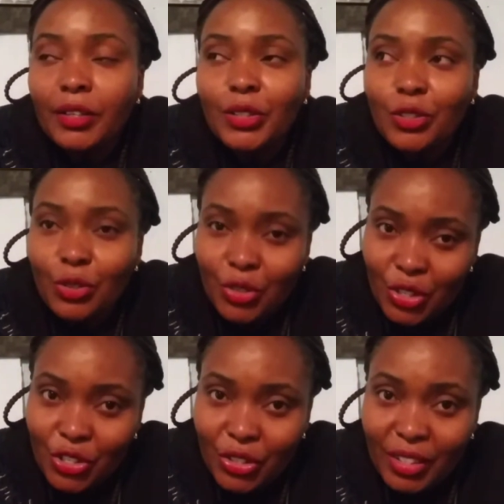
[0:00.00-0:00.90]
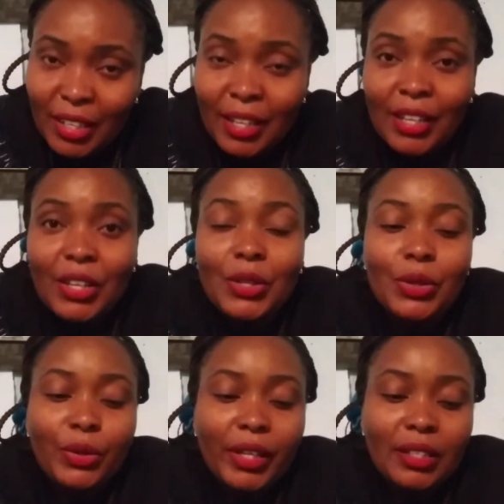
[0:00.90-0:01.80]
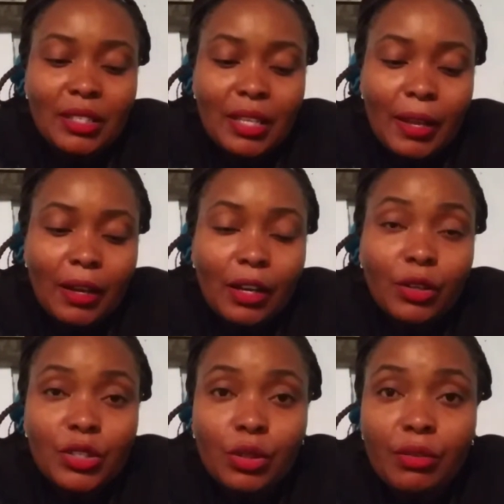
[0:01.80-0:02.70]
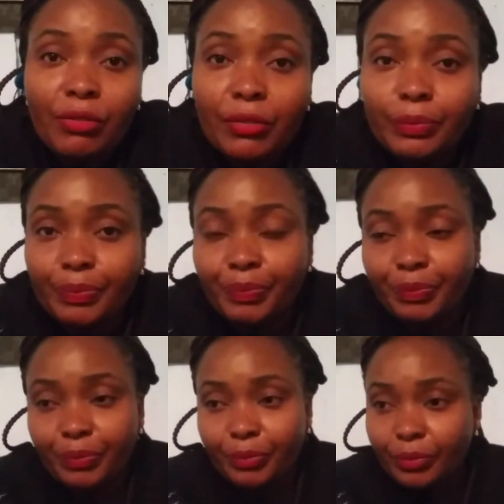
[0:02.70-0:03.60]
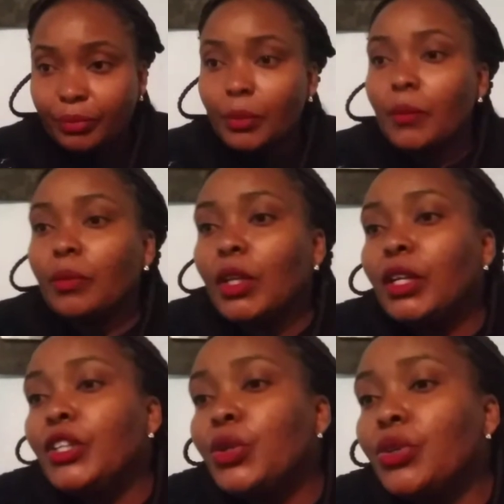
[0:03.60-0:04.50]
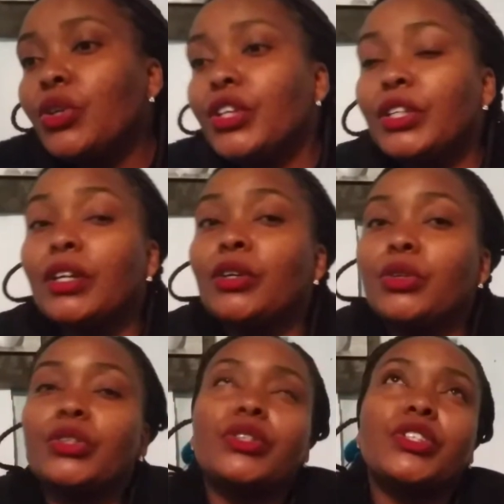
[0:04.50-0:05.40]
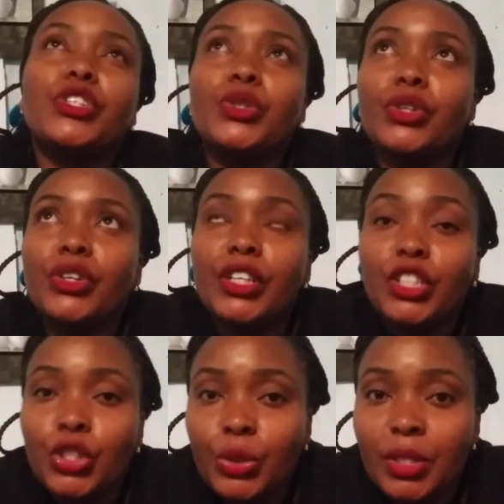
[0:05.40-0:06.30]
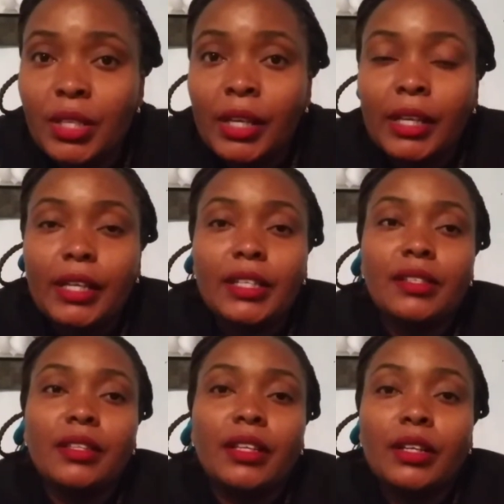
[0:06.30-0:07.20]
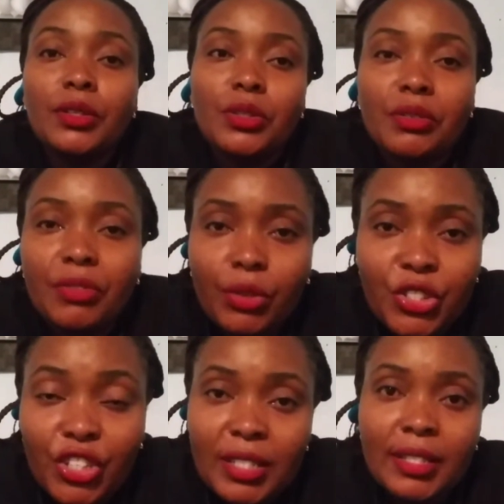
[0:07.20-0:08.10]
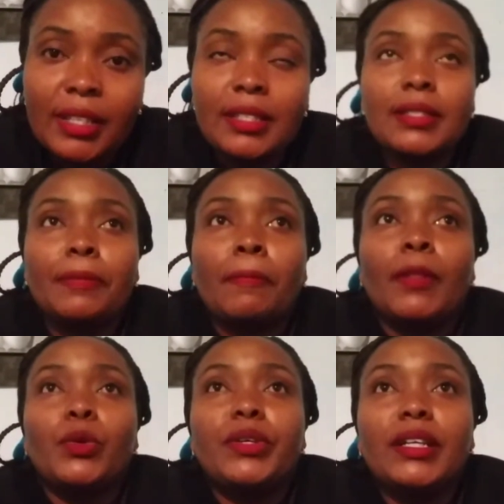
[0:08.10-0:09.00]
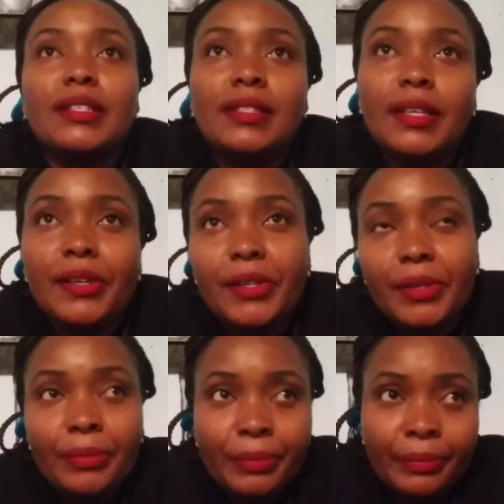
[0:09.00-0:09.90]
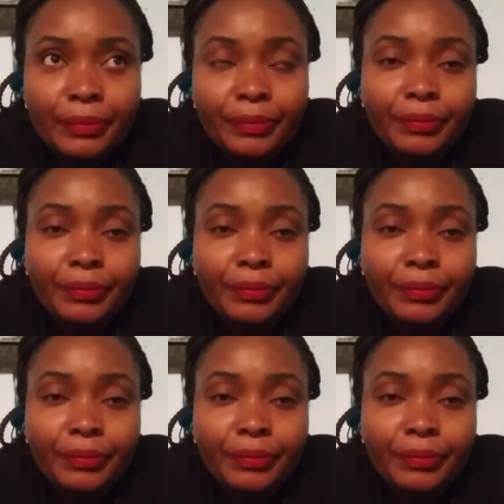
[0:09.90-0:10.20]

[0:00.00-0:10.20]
nutrition. You can say loss of neuro issues, e.g. the loss of consciousness. We can say